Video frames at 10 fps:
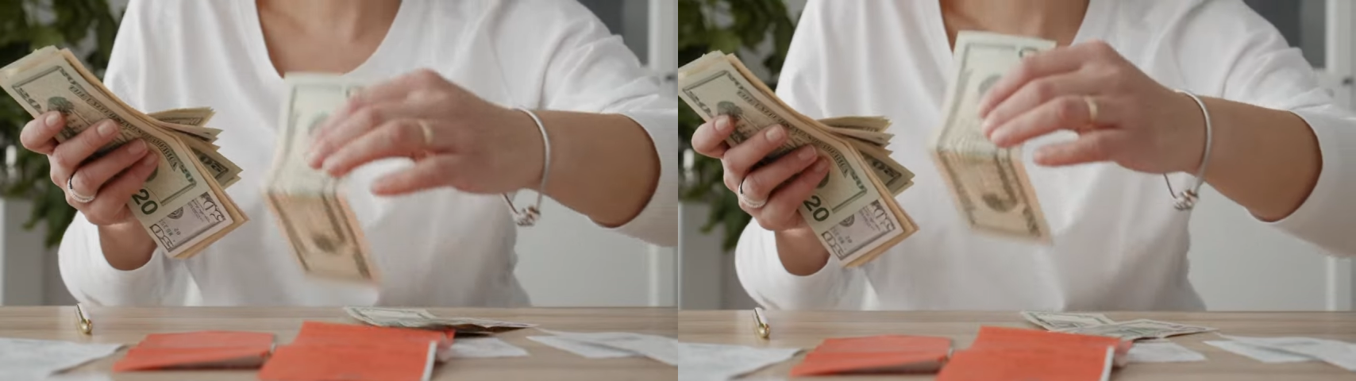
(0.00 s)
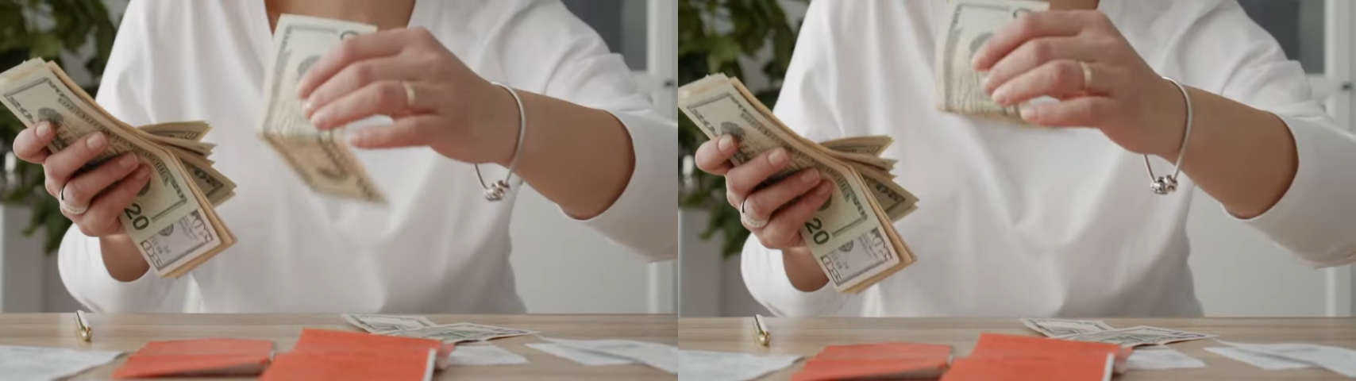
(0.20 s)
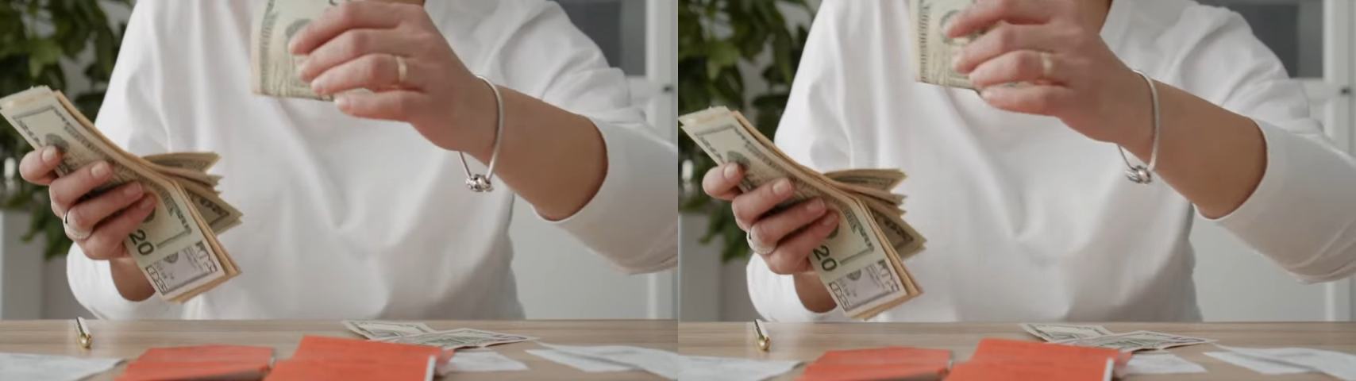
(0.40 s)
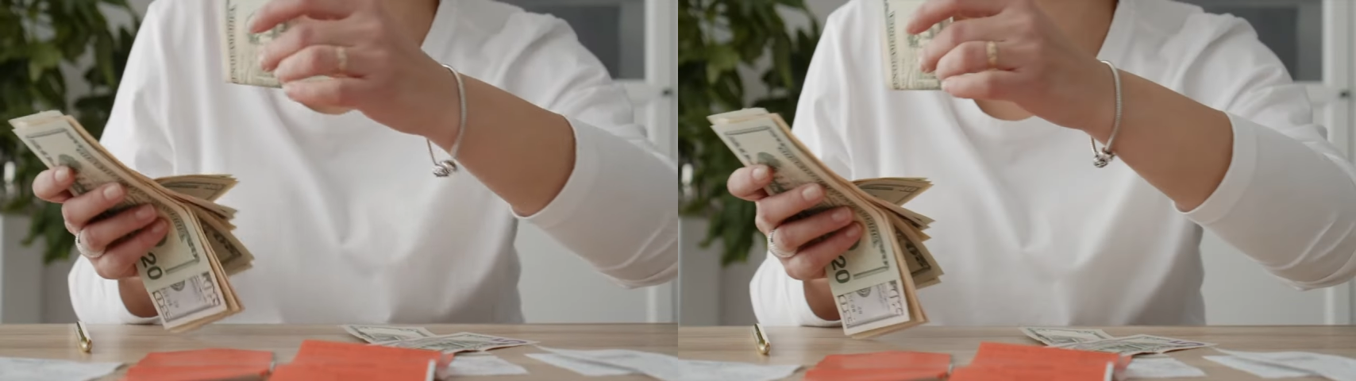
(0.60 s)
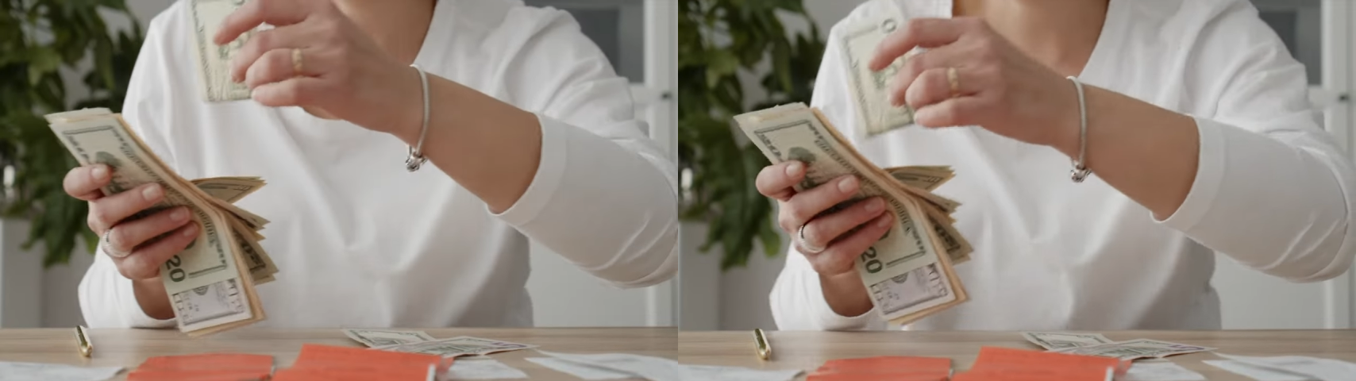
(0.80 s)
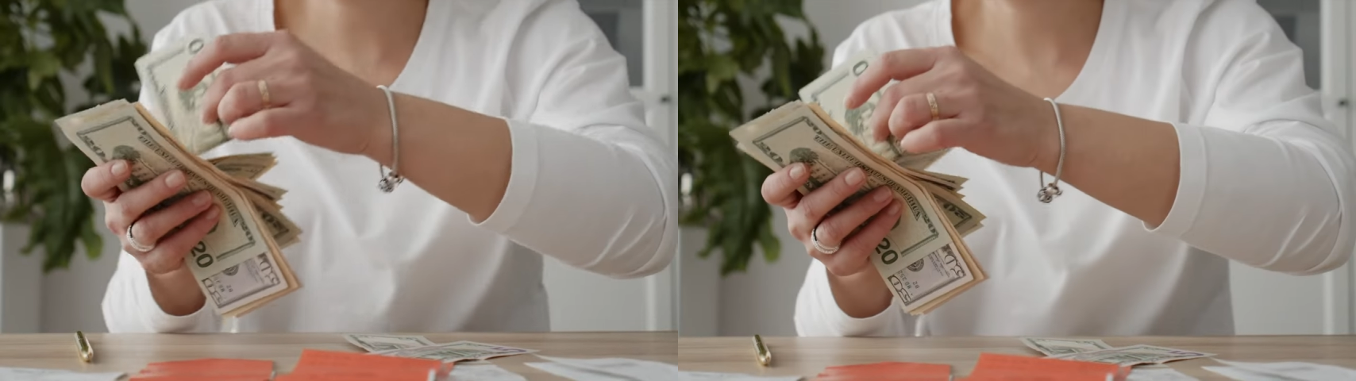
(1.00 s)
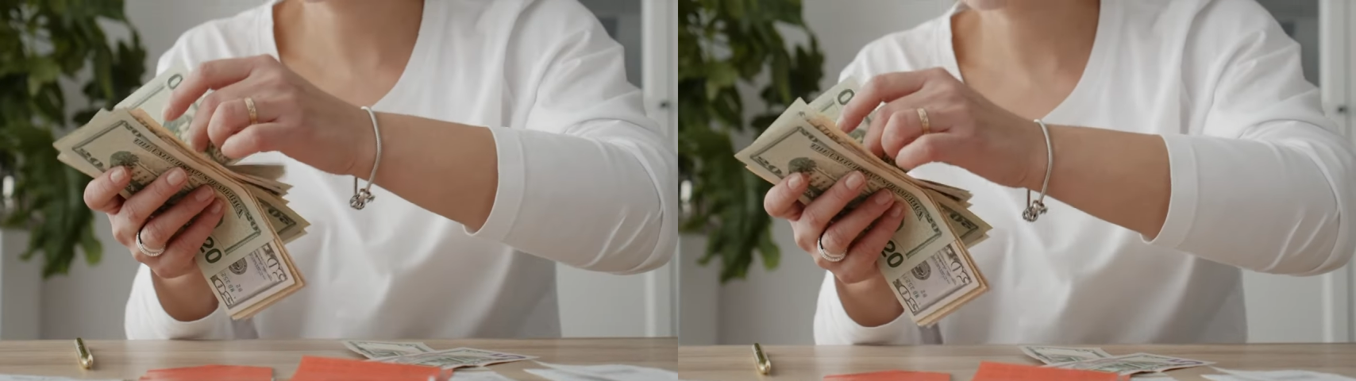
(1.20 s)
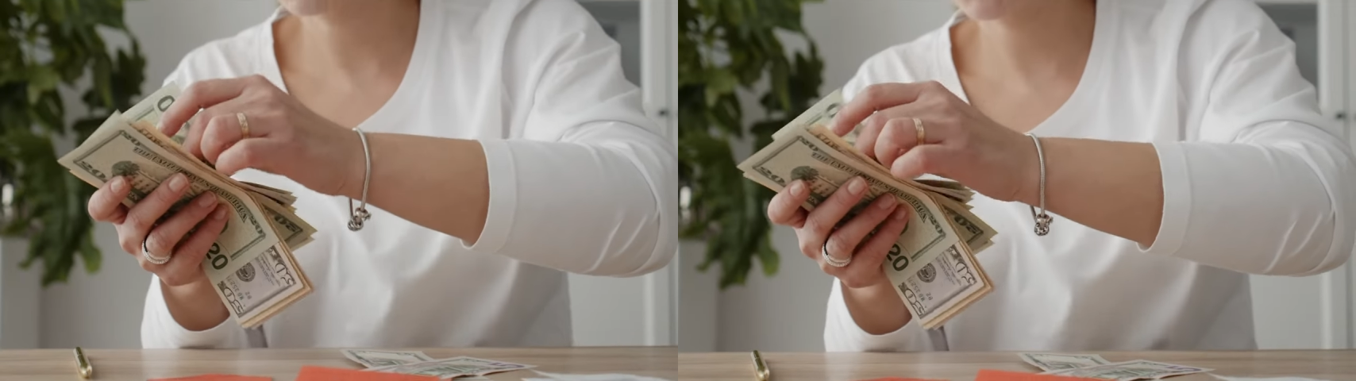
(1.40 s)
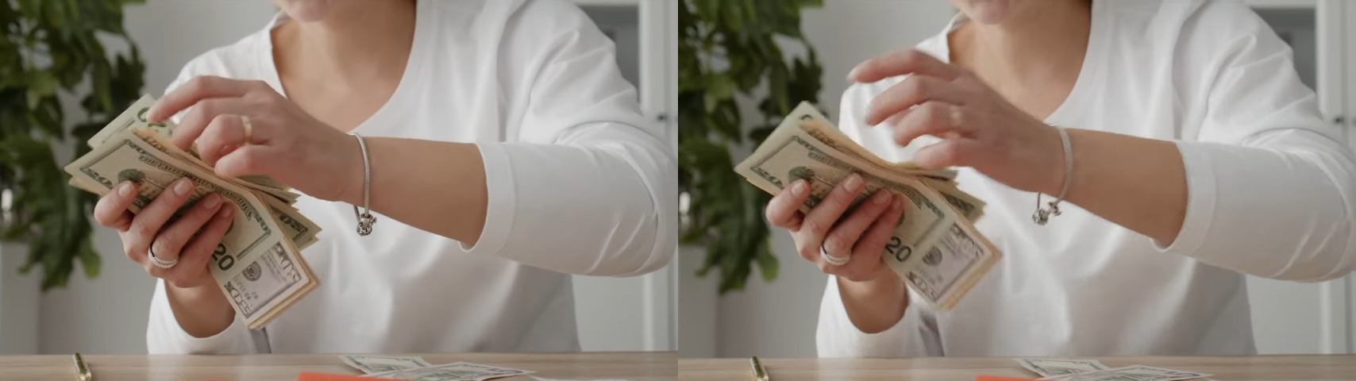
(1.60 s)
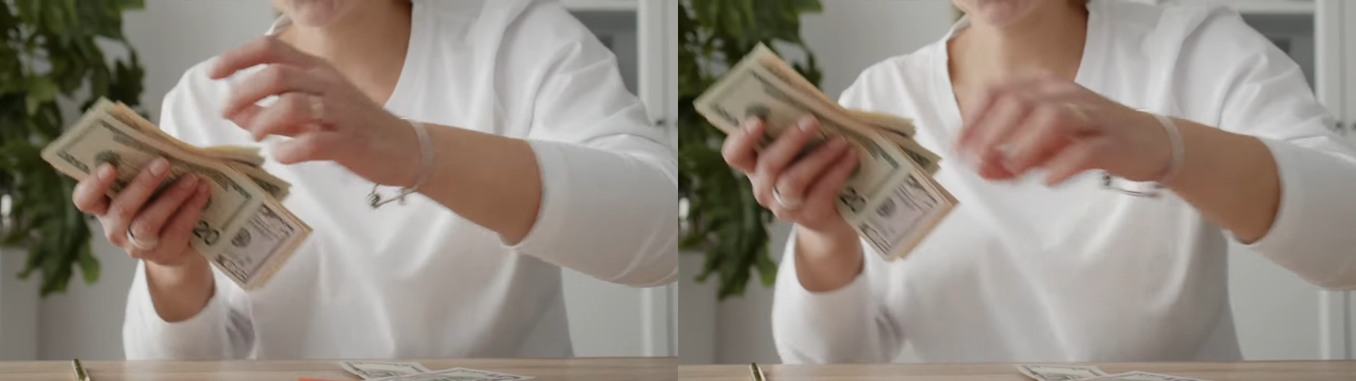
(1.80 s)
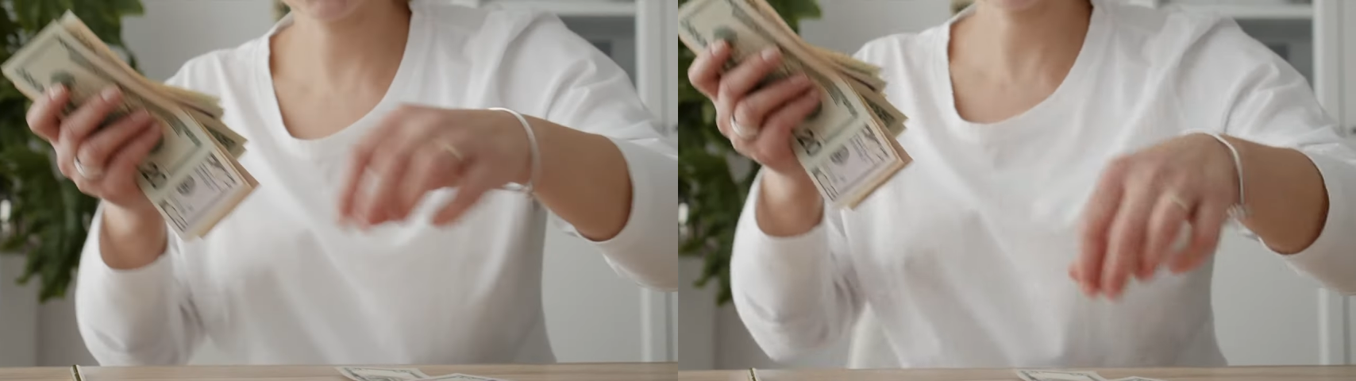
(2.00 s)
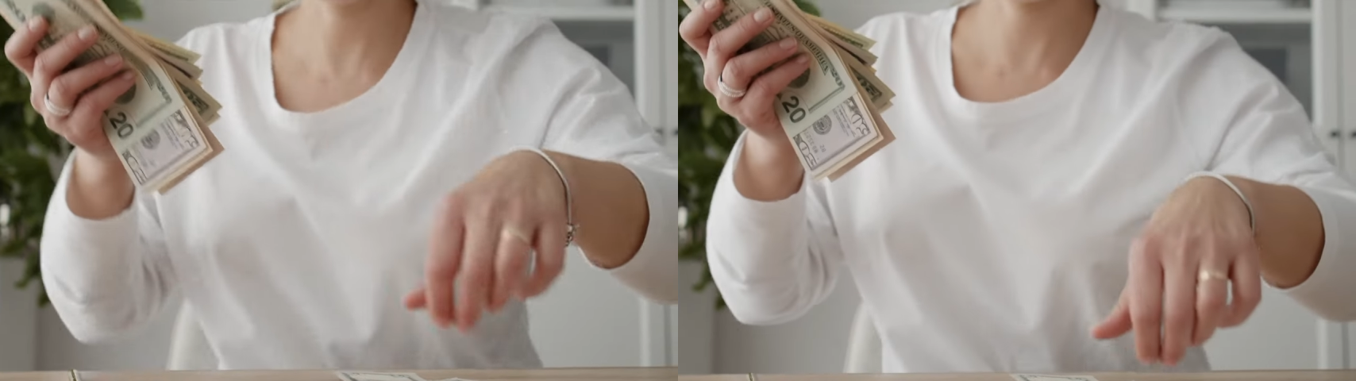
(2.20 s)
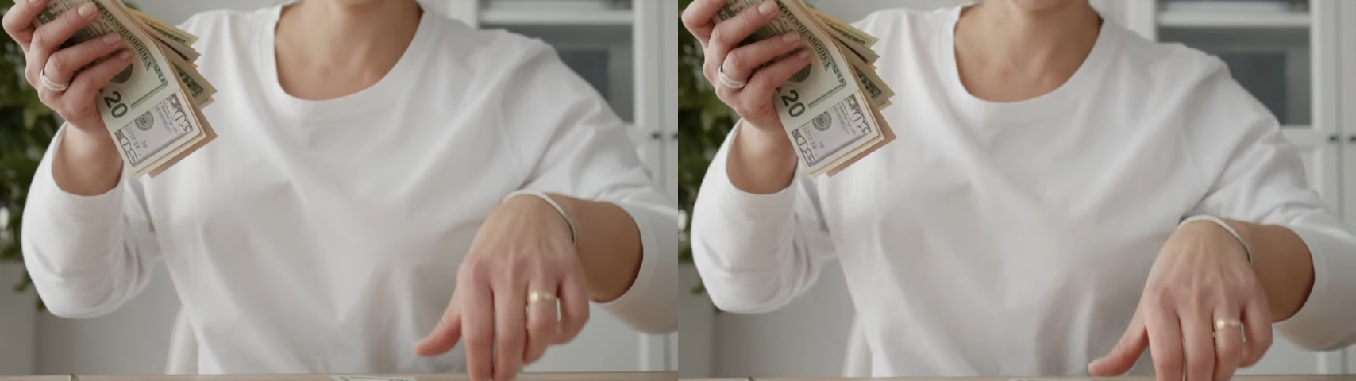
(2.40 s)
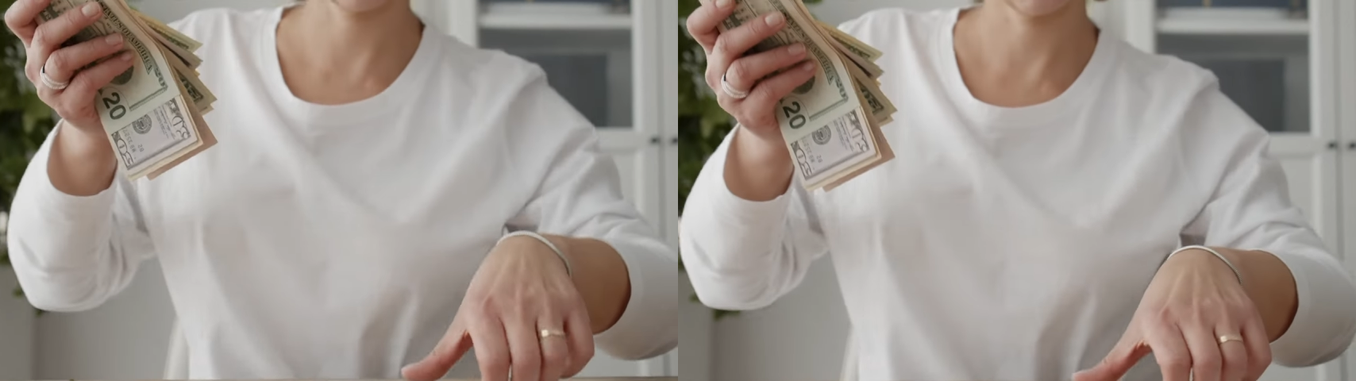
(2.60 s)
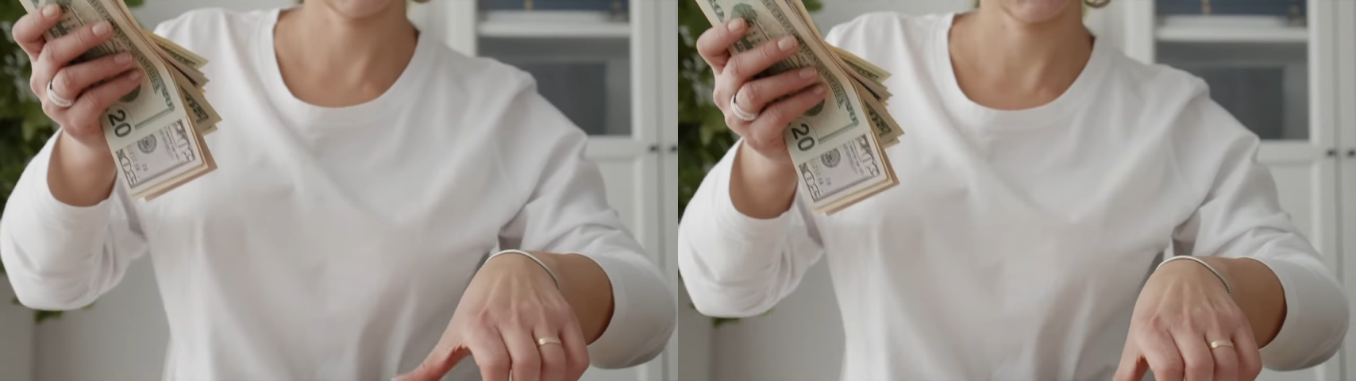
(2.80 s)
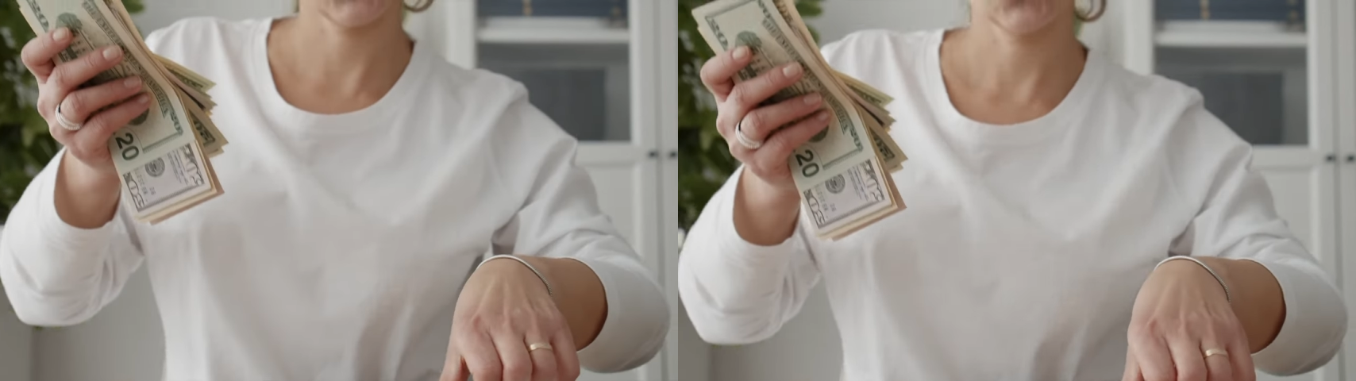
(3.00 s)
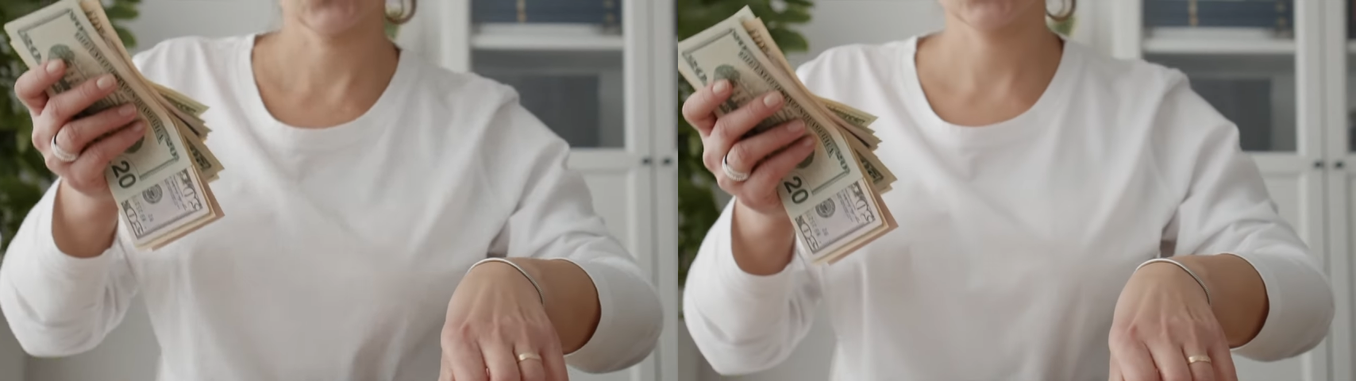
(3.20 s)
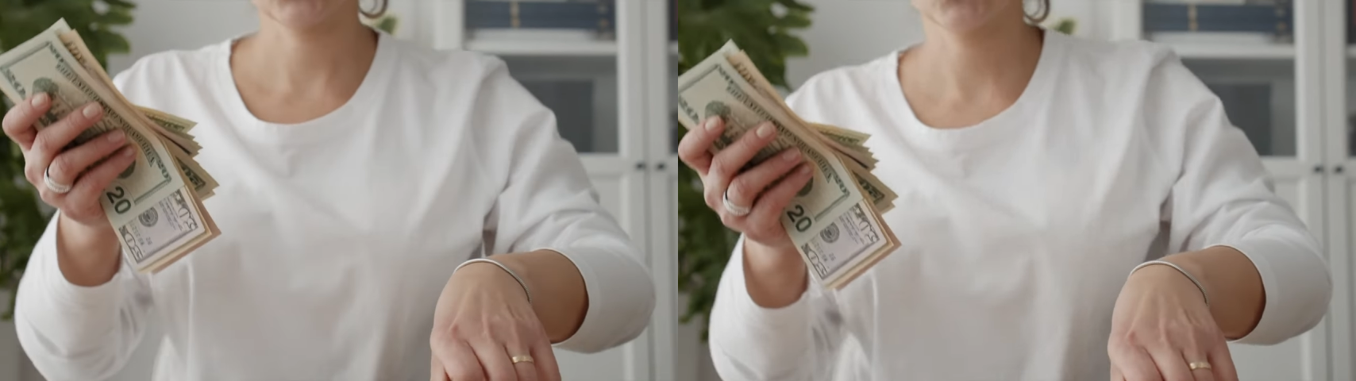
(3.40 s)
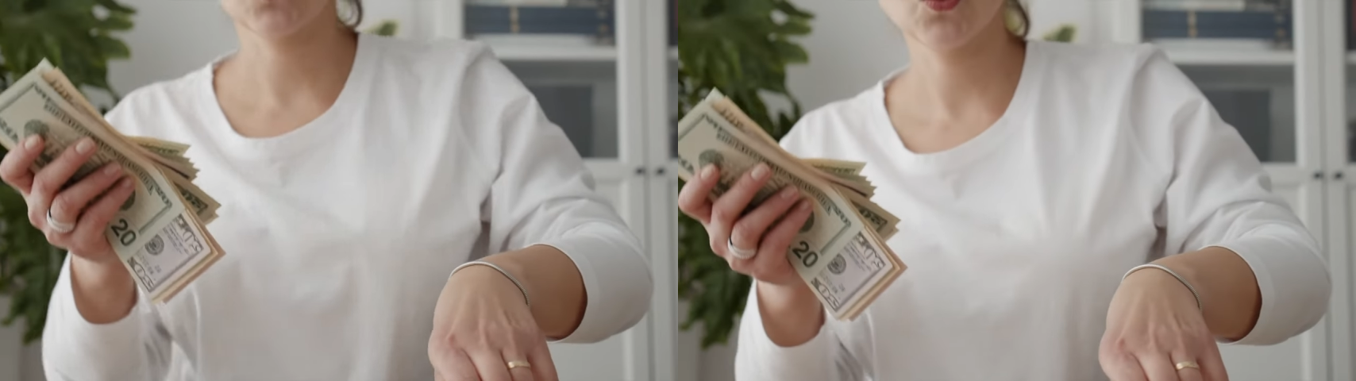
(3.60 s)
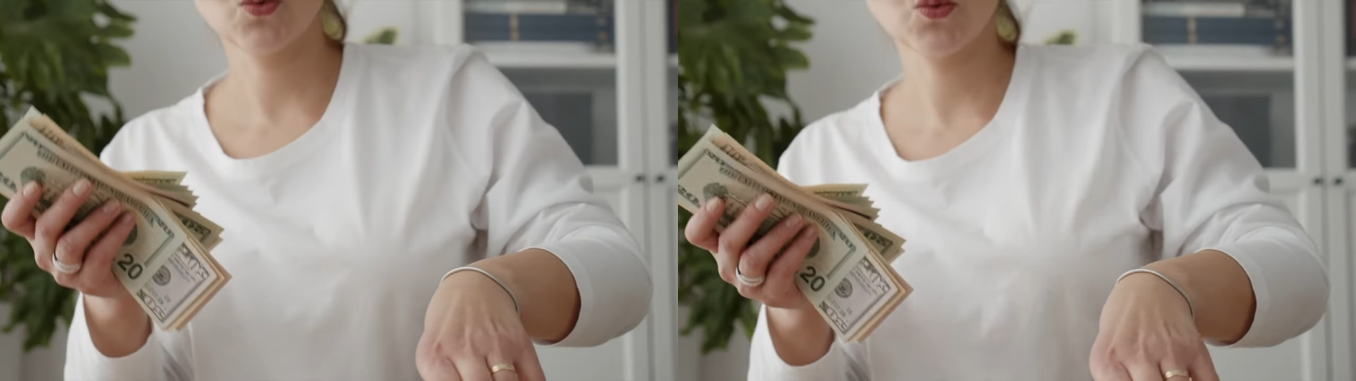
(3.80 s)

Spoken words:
No face is visible, so there are no lips to read.